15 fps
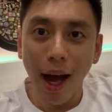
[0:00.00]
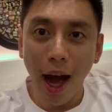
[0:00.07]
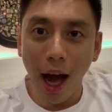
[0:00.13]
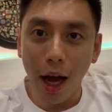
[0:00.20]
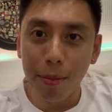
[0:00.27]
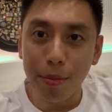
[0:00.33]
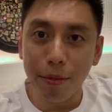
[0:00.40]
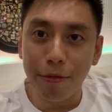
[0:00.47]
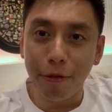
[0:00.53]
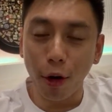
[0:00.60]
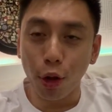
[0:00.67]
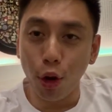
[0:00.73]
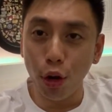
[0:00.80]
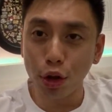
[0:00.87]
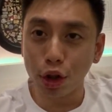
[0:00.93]
um,
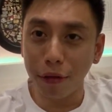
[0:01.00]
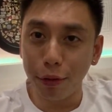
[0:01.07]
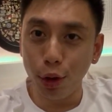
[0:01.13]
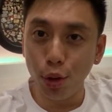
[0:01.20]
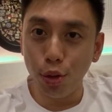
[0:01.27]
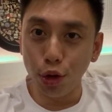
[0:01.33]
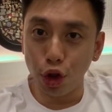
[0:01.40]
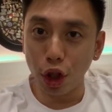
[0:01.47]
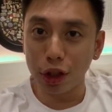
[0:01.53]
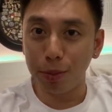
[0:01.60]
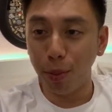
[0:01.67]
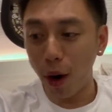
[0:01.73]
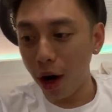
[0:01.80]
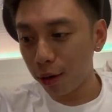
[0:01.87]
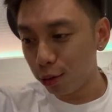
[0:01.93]
for those of you who just
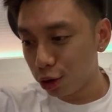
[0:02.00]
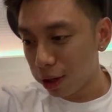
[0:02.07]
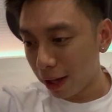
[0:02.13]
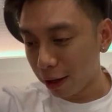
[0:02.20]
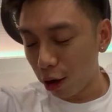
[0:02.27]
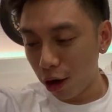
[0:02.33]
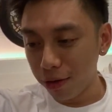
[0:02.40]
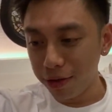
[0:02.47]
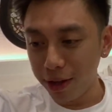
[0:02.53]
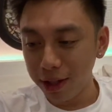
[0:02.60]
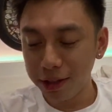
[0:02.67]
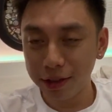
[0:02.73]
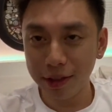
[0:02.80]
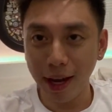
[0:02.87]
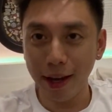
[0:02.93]
bought, who's like on
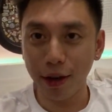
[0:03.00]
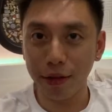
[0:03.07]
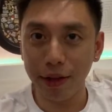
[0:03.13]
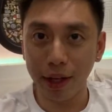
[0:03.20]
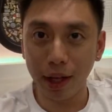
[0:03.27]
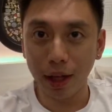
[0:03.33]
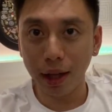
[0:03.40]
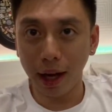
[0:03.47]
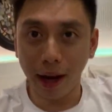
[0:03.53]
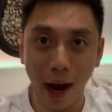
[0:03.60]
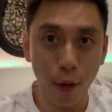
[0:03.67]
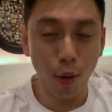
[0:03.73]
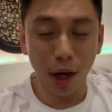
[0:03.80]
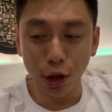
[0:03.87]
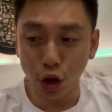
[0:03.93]
this, and you're thinking like,
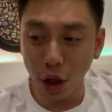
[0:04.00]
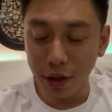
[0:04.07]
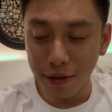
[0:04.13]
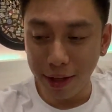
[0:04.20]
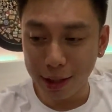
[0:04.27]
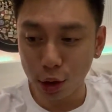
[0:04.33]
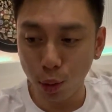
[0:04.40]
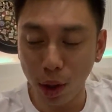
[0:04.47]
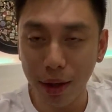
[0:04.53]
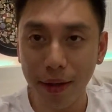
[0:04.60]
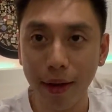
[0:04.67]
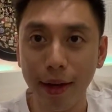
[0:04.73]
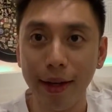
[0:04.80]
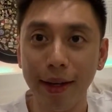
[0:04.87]
how do I join the next one?